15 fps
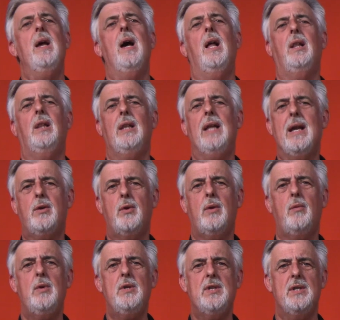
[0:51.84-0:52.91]

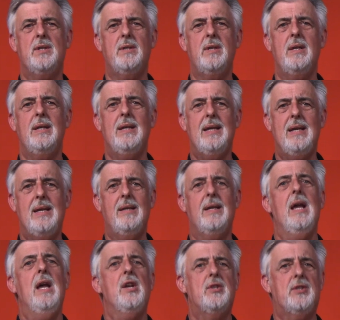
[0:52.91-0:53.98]
Electric resistant heat
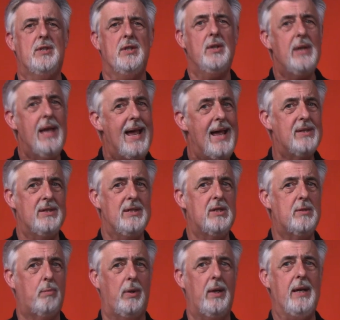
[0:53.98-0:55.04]
still has
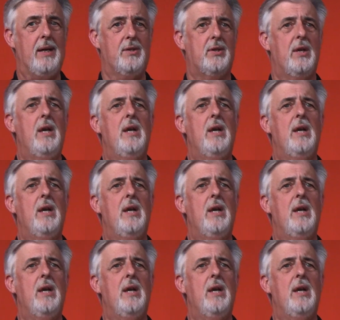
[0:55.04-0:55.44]
its place,